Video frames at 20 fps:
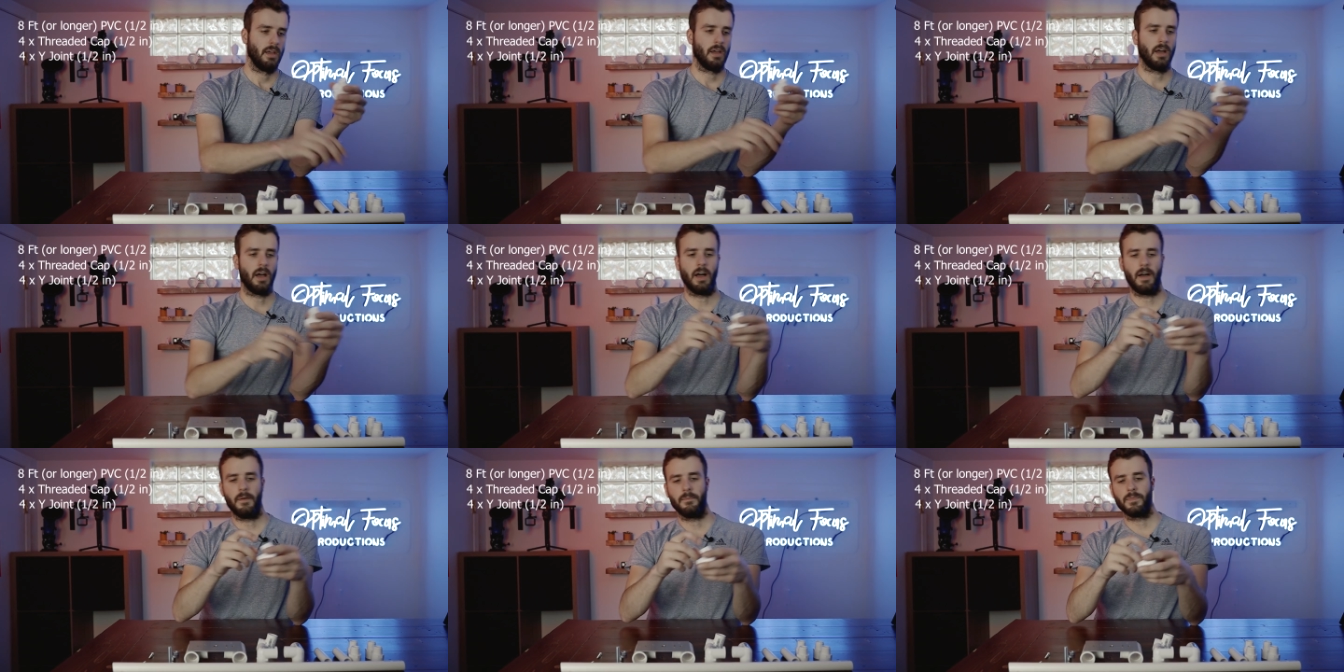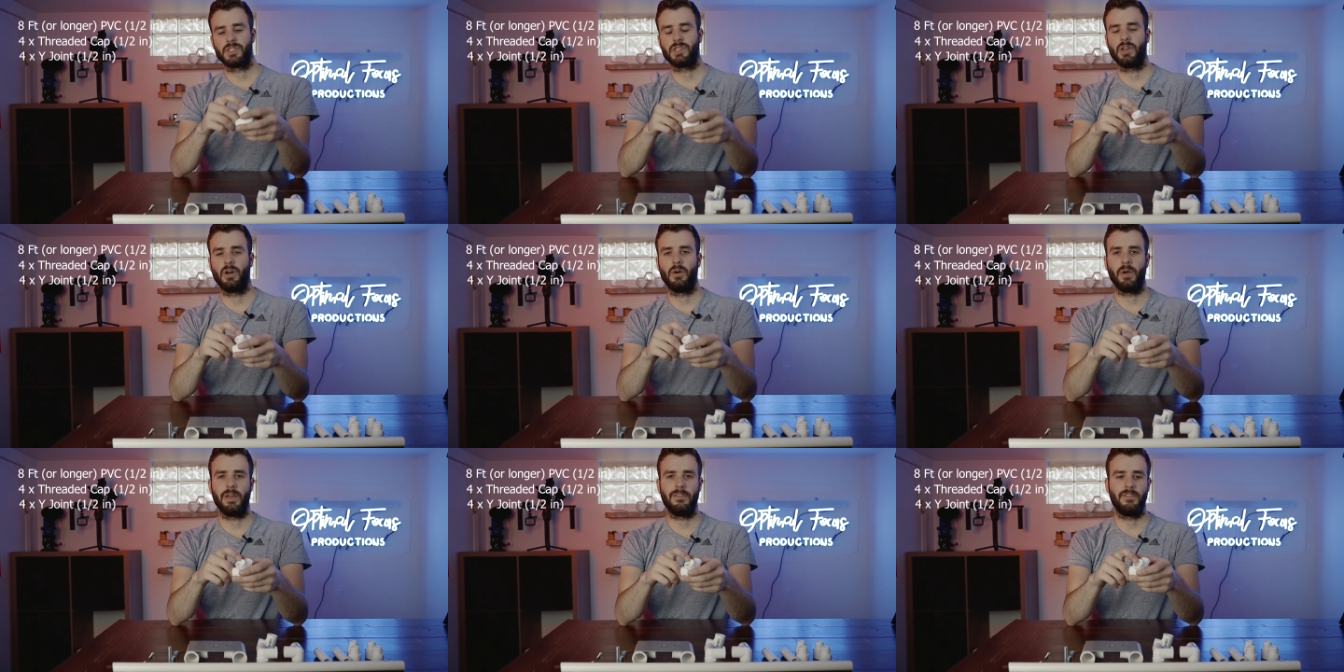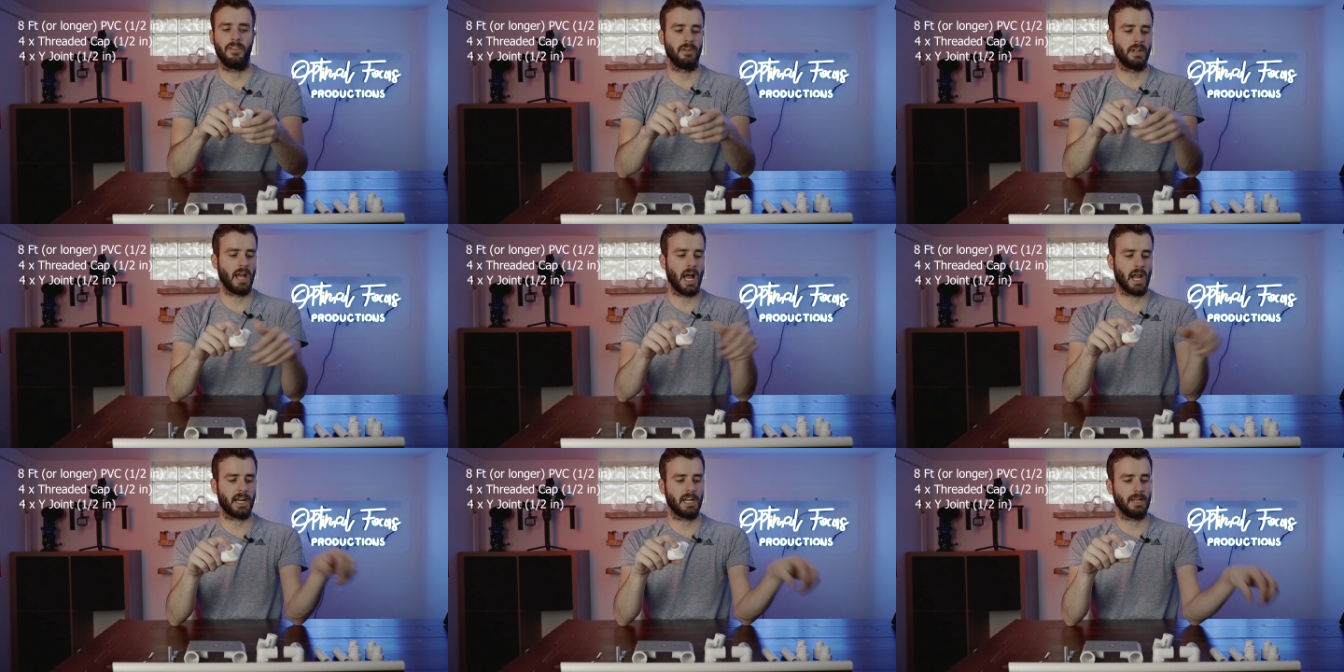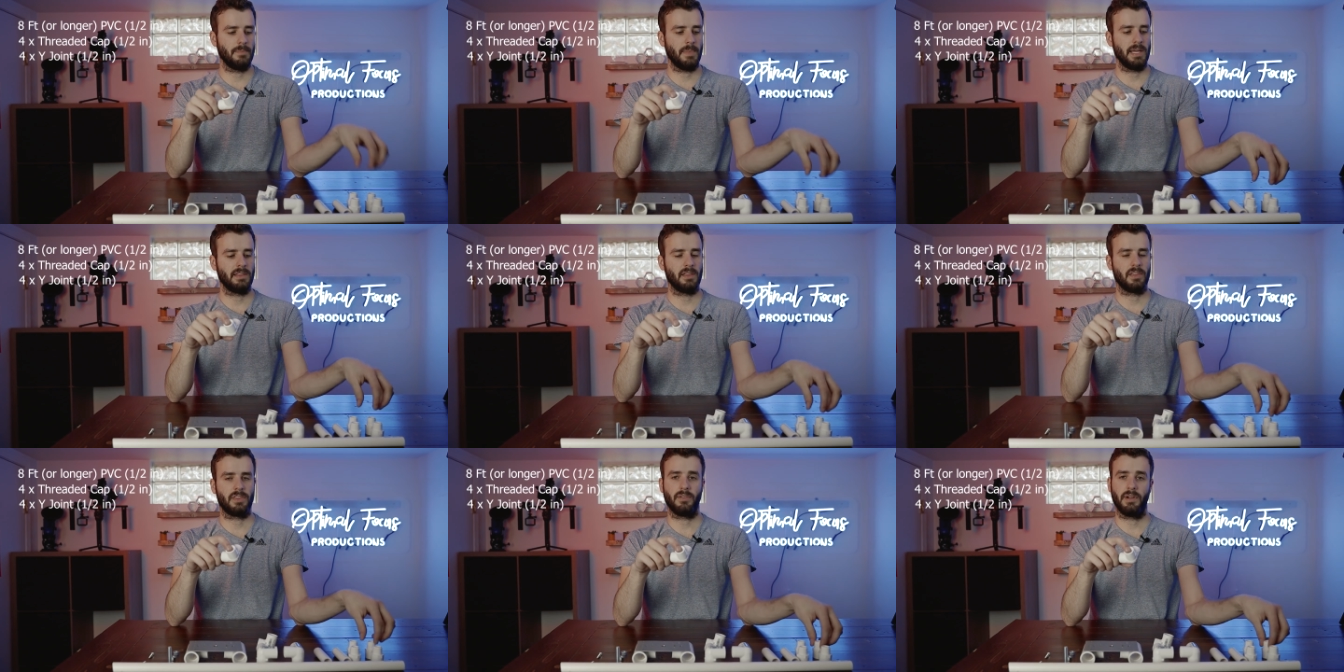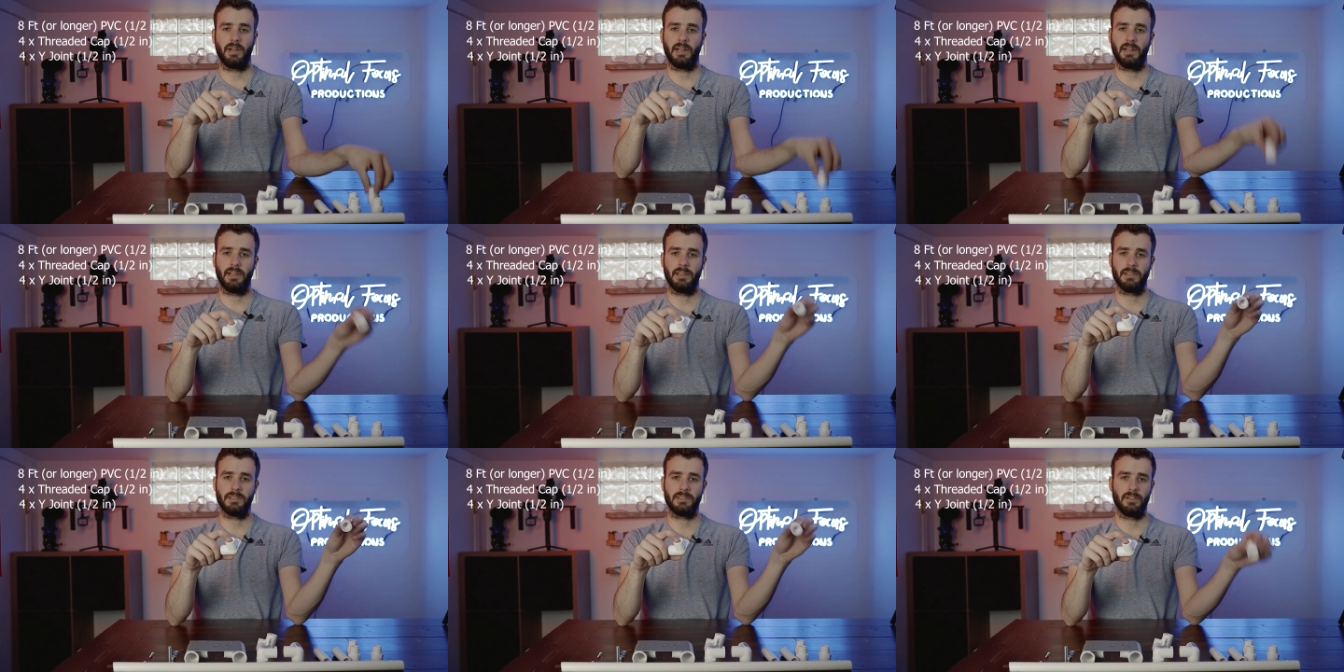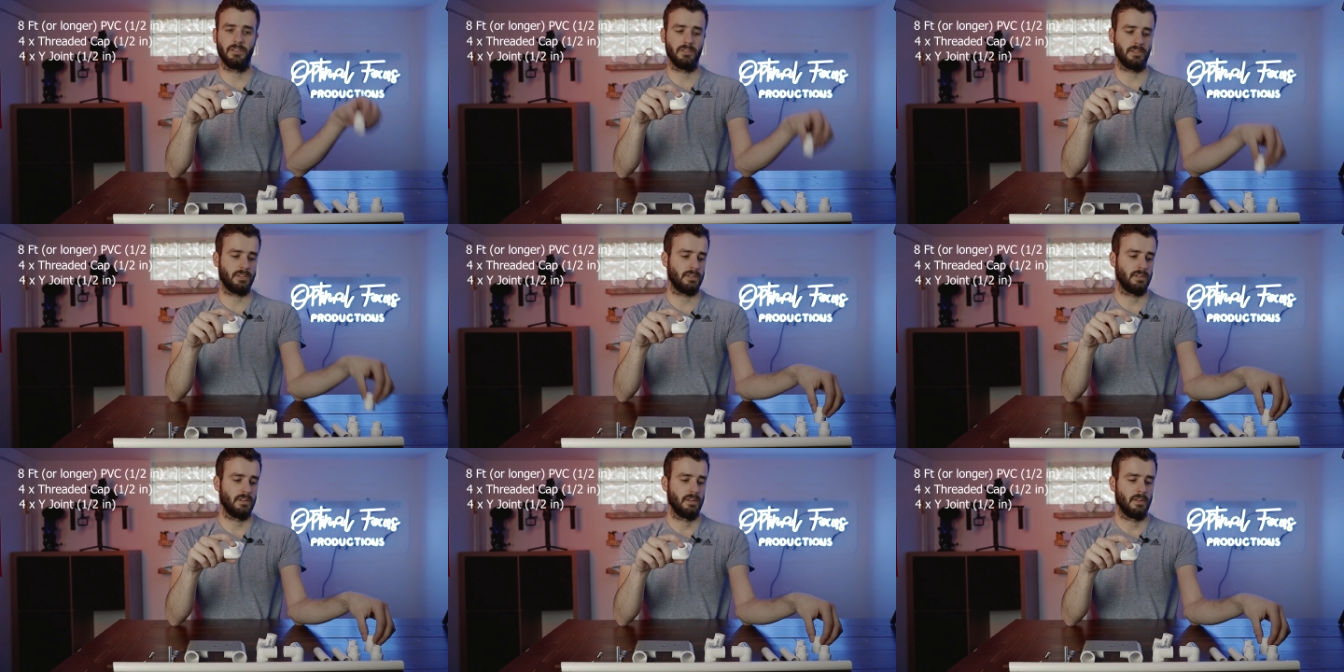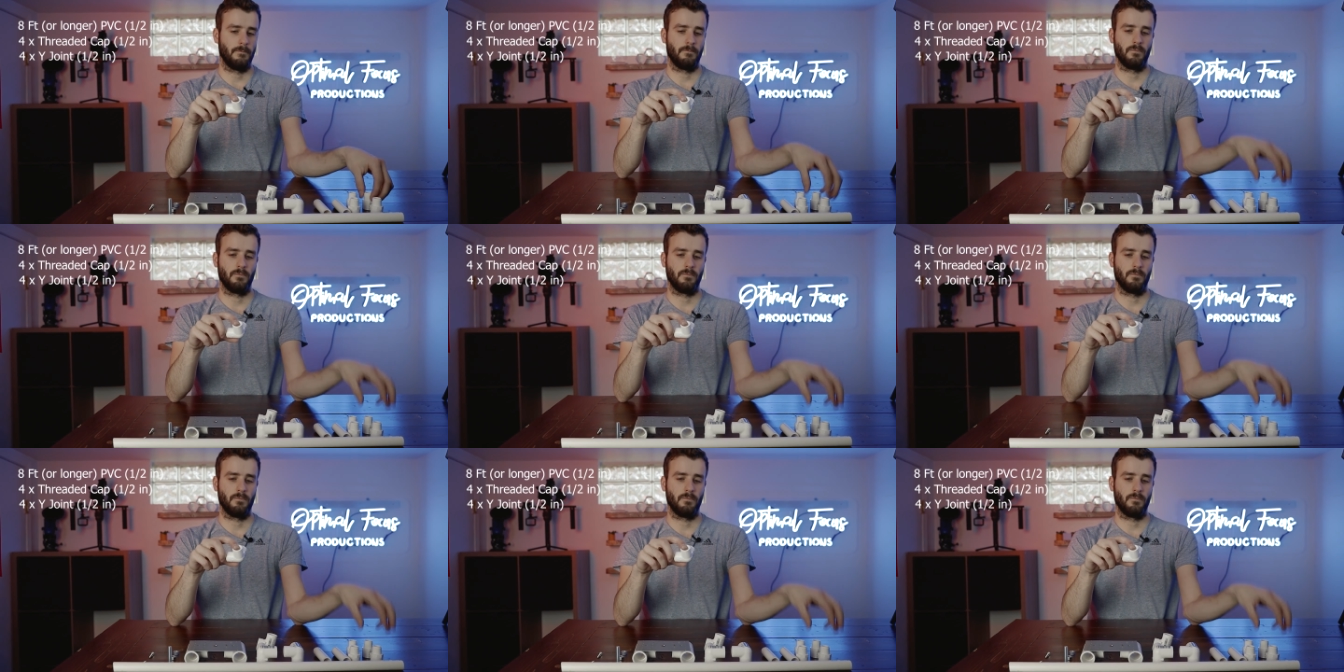Um, so if you're not gonna buy the threaded inserts,